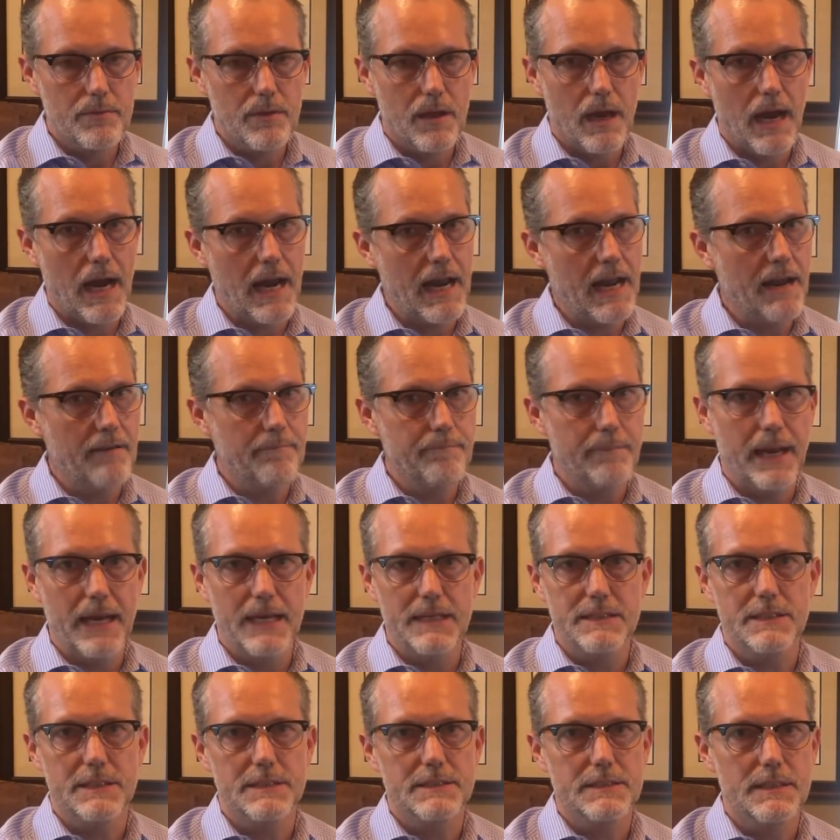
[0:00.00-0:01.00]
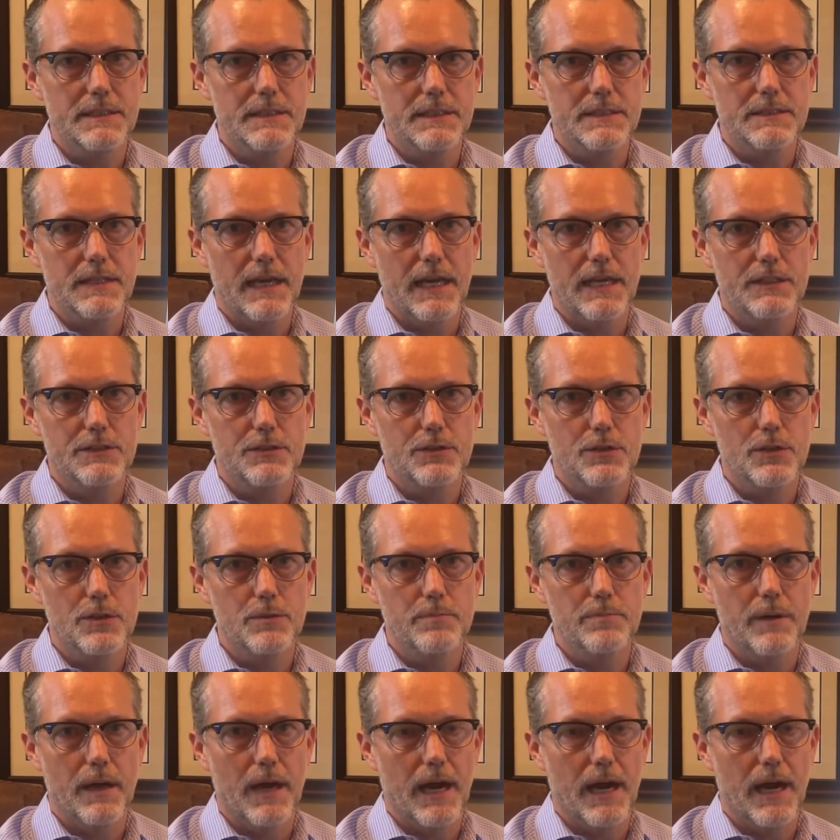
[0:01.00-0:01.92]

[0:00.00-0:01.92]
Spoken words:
I have patients in this age group,